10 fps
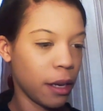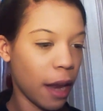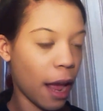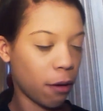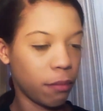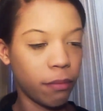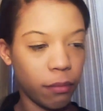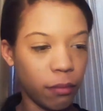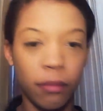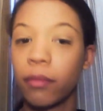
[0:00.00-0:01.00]
Now,
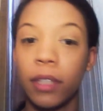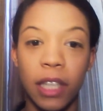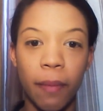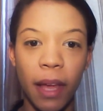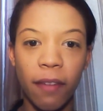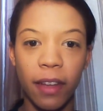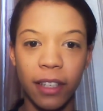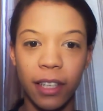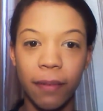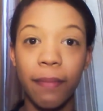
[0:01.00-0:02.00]
main
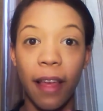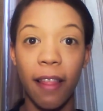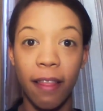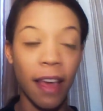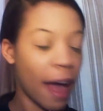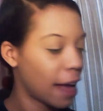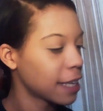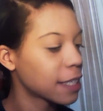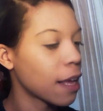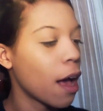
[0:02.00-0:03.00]
event, the
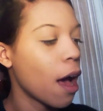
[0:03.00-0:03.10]
eyes.